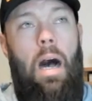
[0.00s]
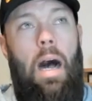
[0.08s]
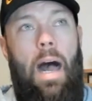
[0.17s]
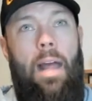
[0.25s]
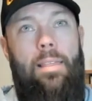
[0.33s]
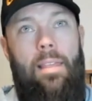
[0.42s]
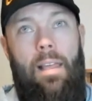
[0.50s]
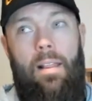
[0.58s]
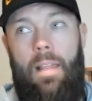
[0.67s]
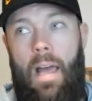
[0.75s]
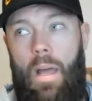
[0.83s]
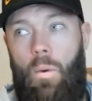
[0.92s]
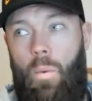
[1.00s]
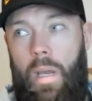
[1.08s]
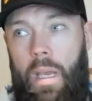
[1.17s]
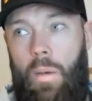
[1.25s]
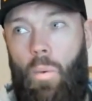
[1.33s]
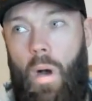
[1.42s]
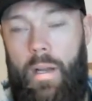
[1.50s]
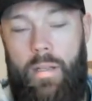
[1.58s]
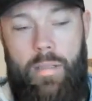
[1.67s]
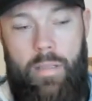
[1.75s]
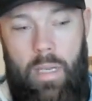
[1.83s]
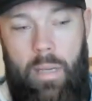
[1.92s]
I think that we want to
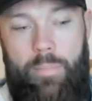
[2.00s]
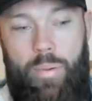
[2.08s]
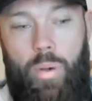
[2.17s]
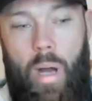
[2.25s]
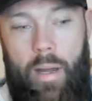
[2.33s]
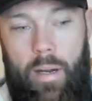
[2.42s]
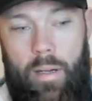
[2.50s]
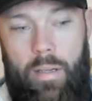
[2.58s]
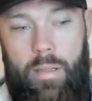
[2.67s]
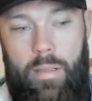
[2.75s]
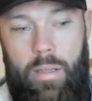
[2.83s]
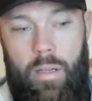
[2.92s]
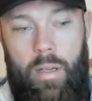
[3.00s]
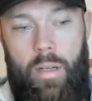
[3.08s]
see products